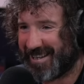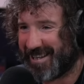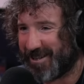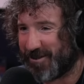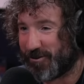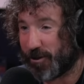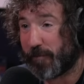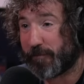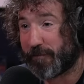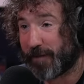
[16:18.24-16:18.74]
The
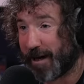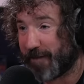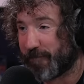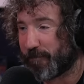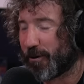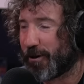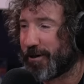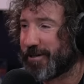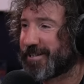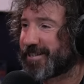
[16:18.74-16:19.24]
top five
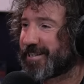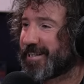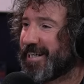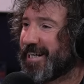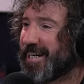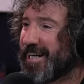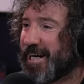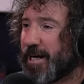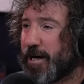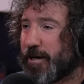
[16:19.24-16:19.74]
points.
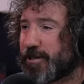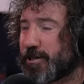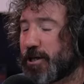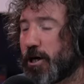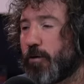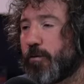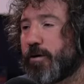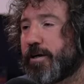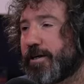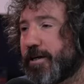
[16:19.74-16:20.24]

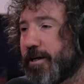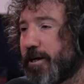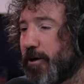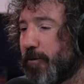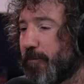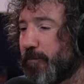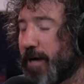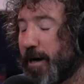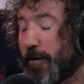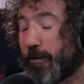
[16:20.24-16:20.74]
So, you
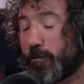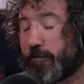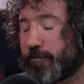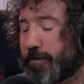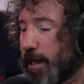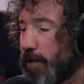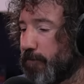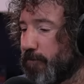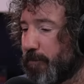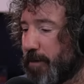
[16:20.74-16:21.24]
know, I love
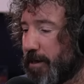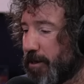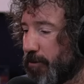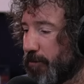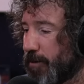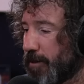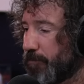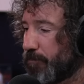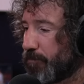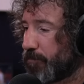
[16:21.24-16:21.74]
Kalvin, by the
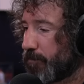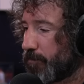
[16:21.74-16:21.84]
way.